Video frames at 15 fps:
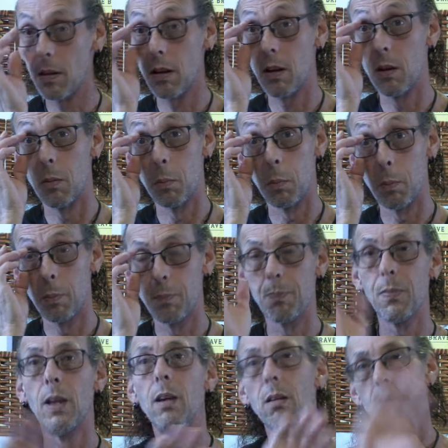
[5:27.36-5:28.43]
um,
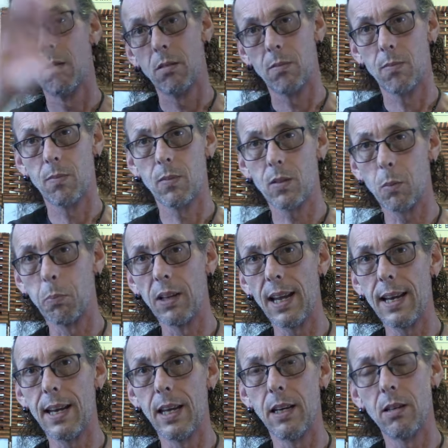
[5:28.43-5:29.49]
the
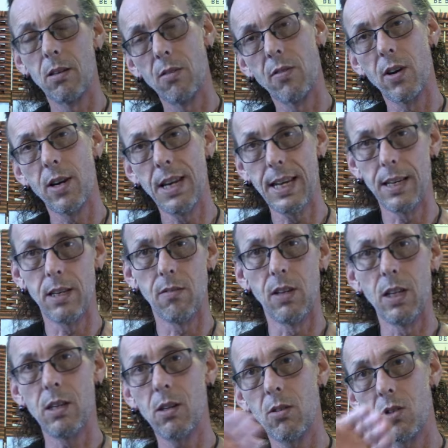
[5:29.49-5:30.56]
blade end, the very end of
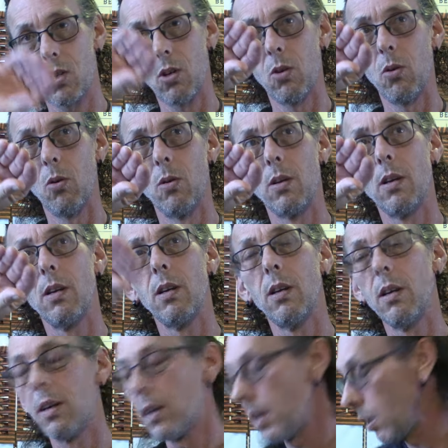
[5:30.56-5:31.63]
it. So
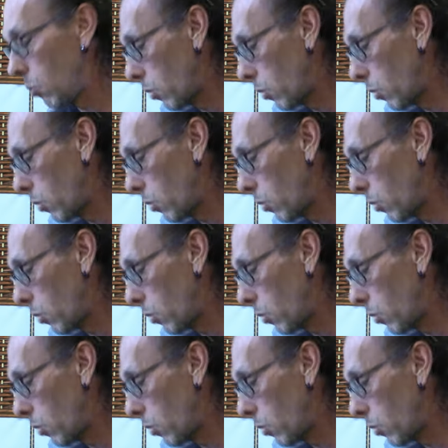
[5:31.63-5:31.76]
it